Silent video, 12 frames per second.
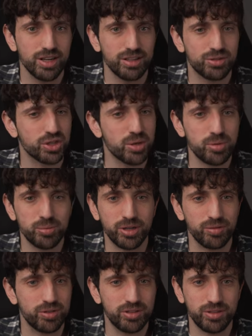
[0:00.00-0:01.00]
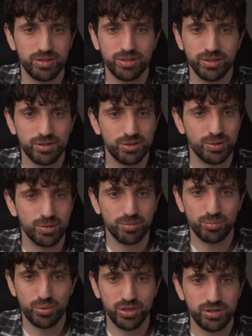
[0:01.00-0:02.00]
So keep in mind, this is not the
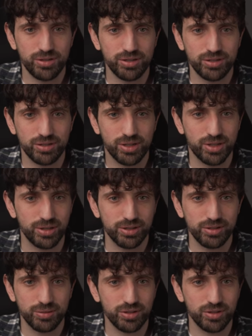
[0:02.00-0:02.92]
prettiest code.